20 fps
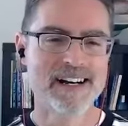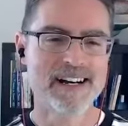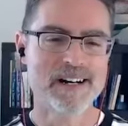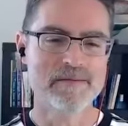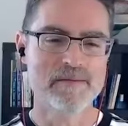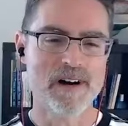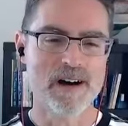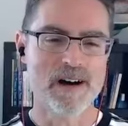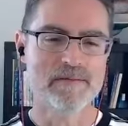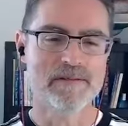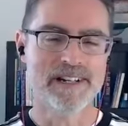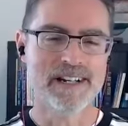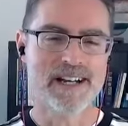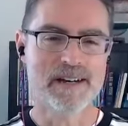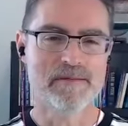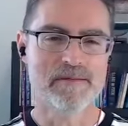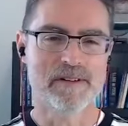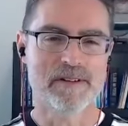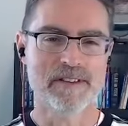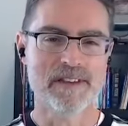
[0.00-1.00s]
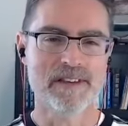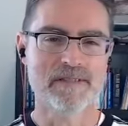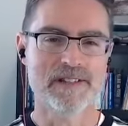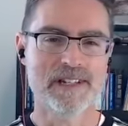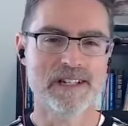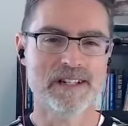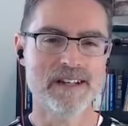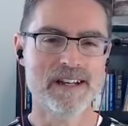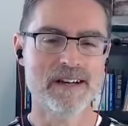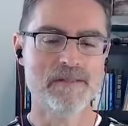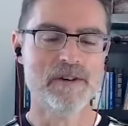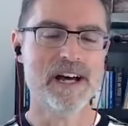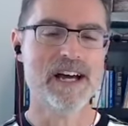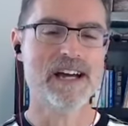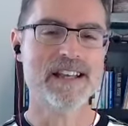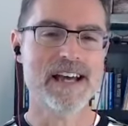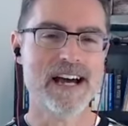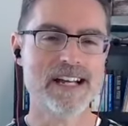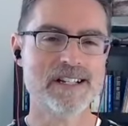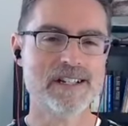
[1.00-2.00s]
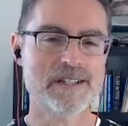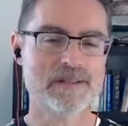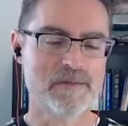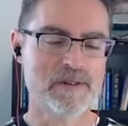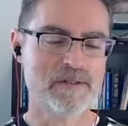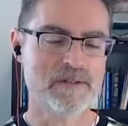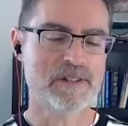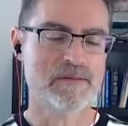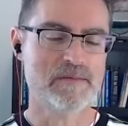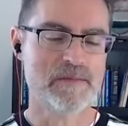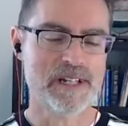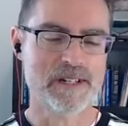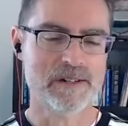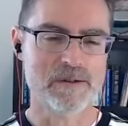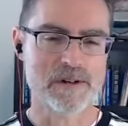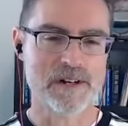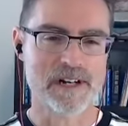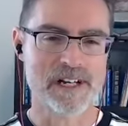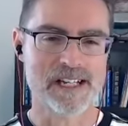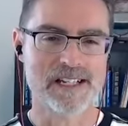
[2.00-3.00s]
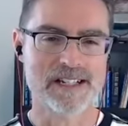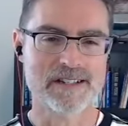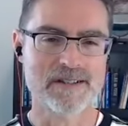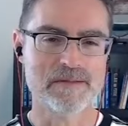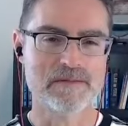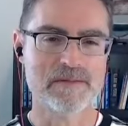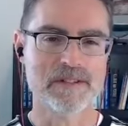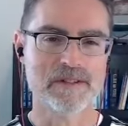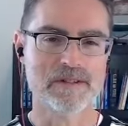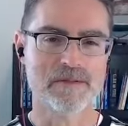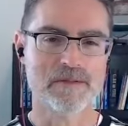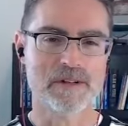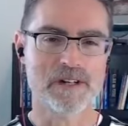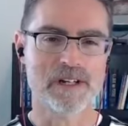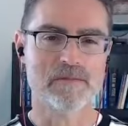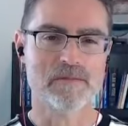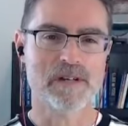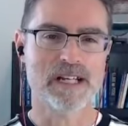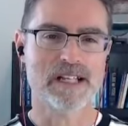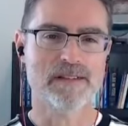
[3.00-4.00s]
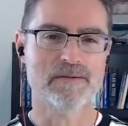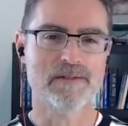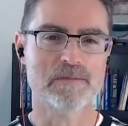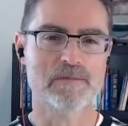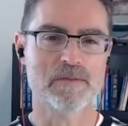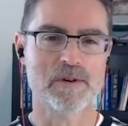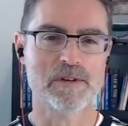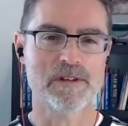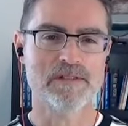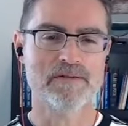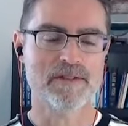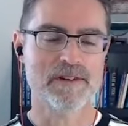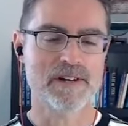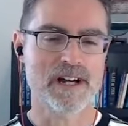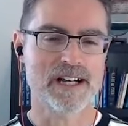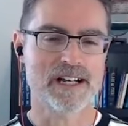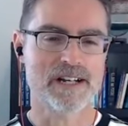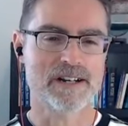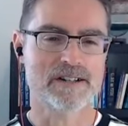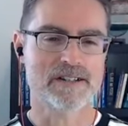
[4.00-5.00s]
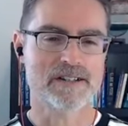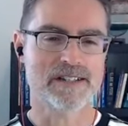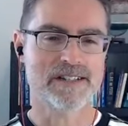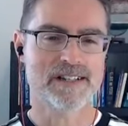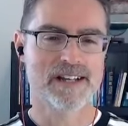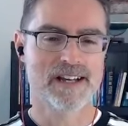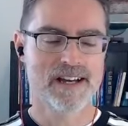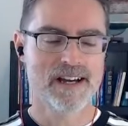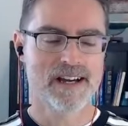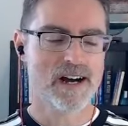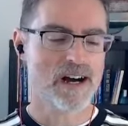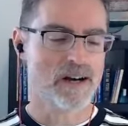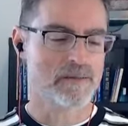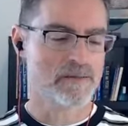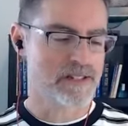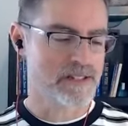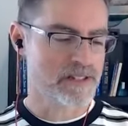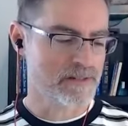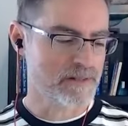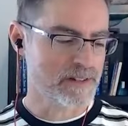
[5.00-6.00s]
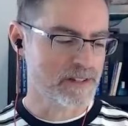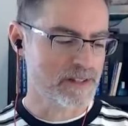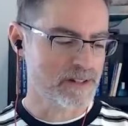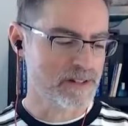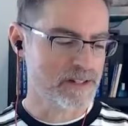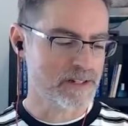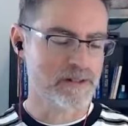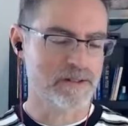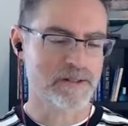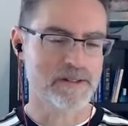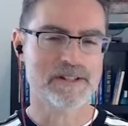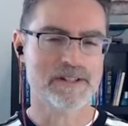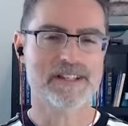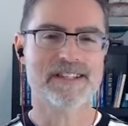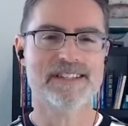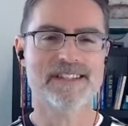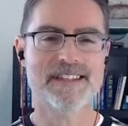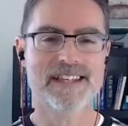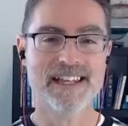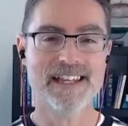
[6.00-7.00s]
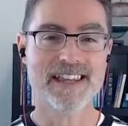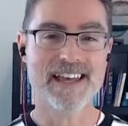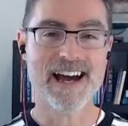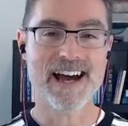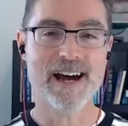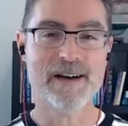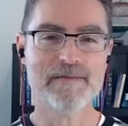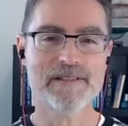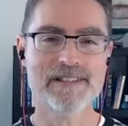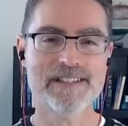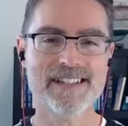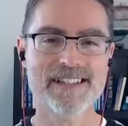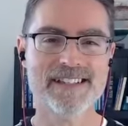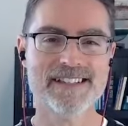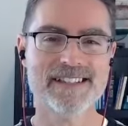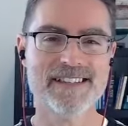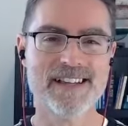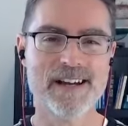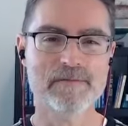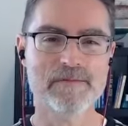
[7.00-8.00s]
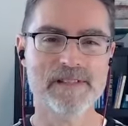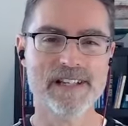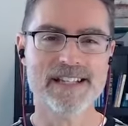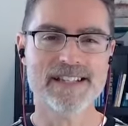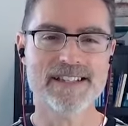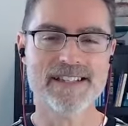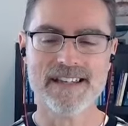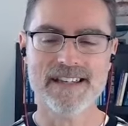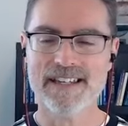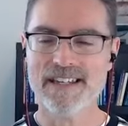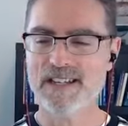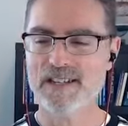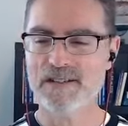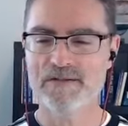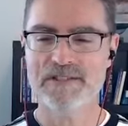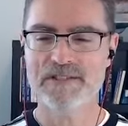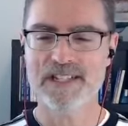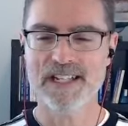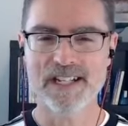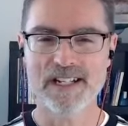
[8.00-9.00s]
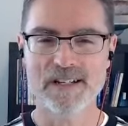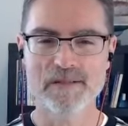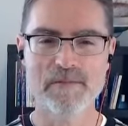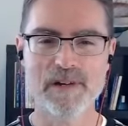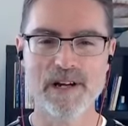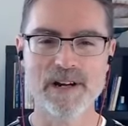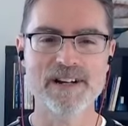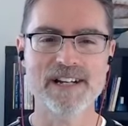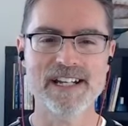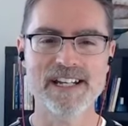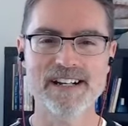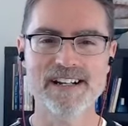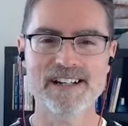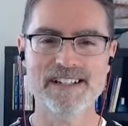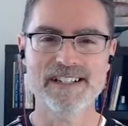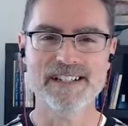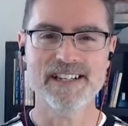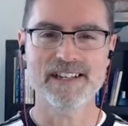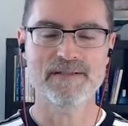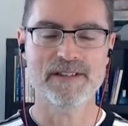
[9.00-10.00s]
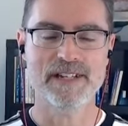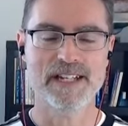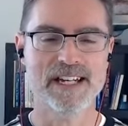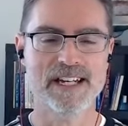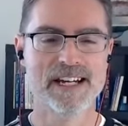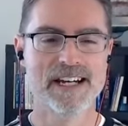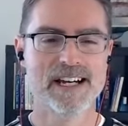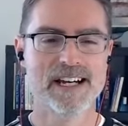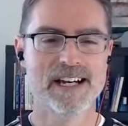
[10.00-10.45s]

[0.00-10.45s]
Aubrie and I both lived in... Well, I just moved to Bend, Oregon, so I'm still in Oregon, but I lived in Portland for 9 years, and Aubrie's living there, too. And there's this thing that happens at stoplights. I think you've seen it parodied on TV.